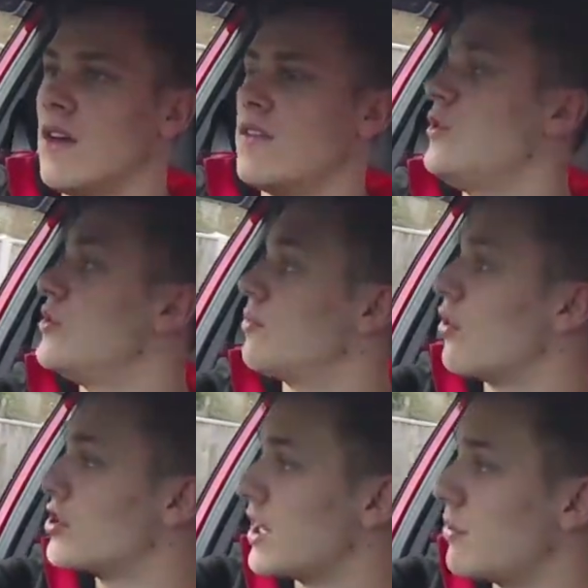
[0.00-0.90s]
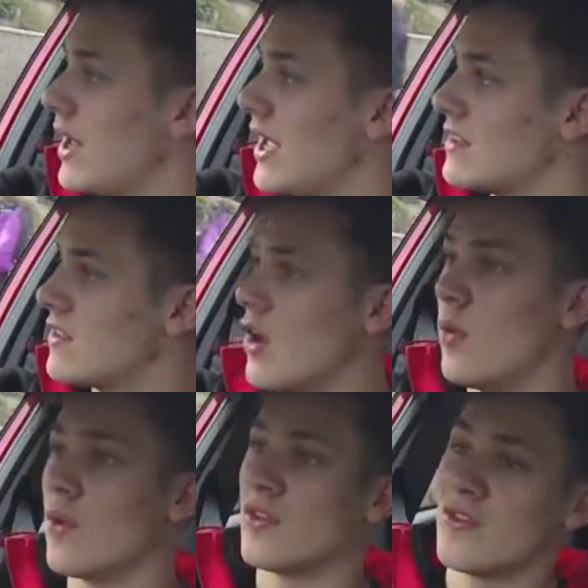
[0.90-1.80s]
future project plans that I
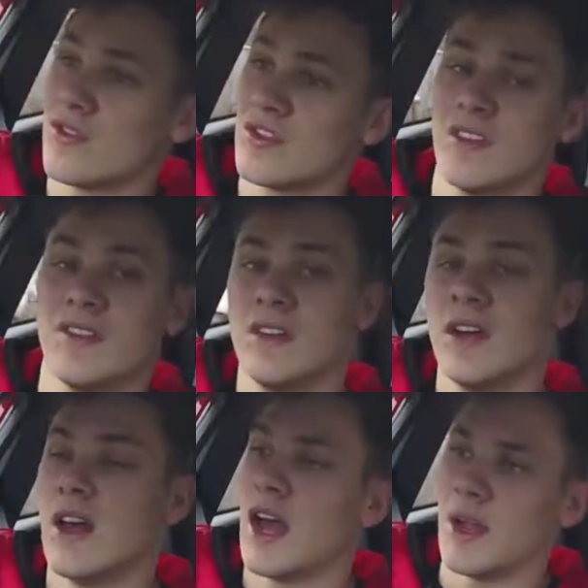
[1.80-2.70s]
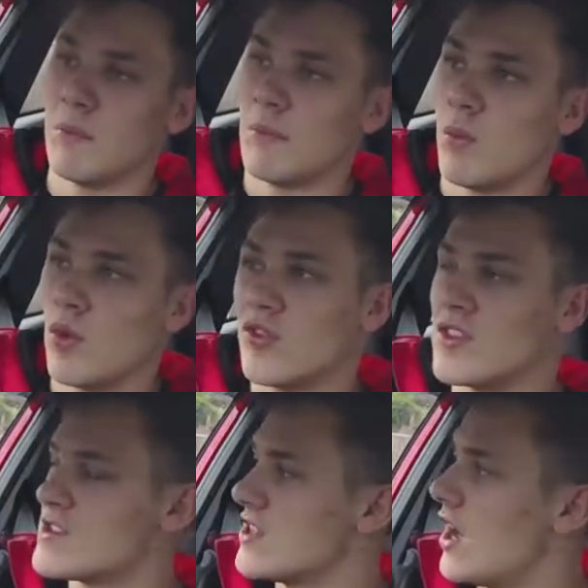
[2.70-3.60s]
want
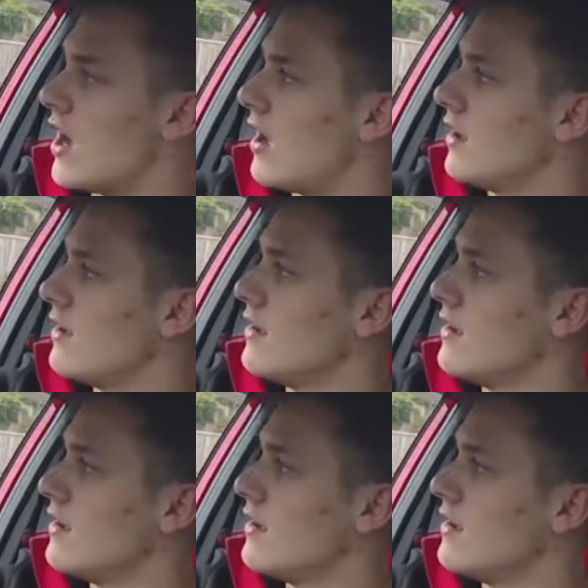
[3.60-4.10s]
to start.